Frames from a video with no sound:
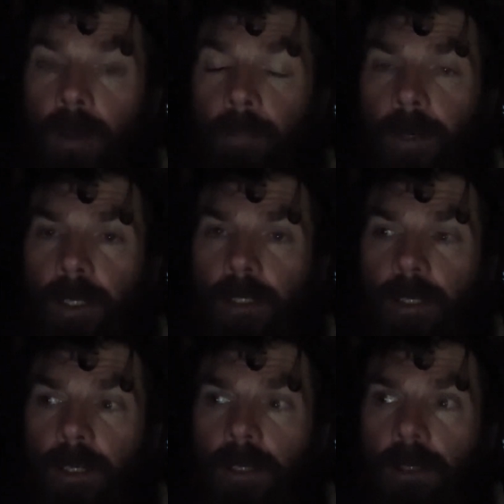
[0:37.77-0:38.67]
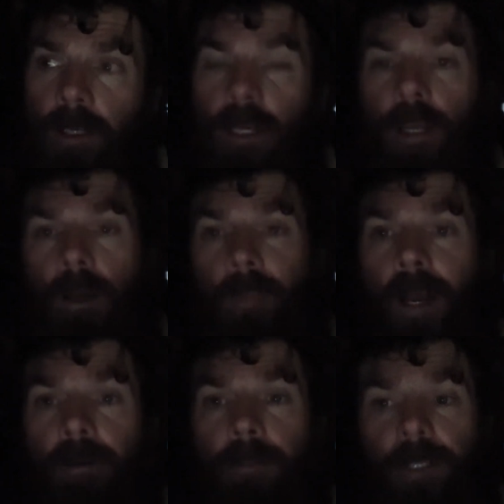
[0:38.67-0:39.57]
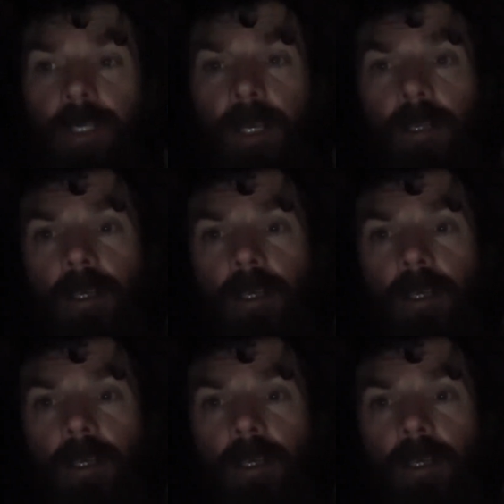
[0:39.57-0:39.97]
But I'm 100%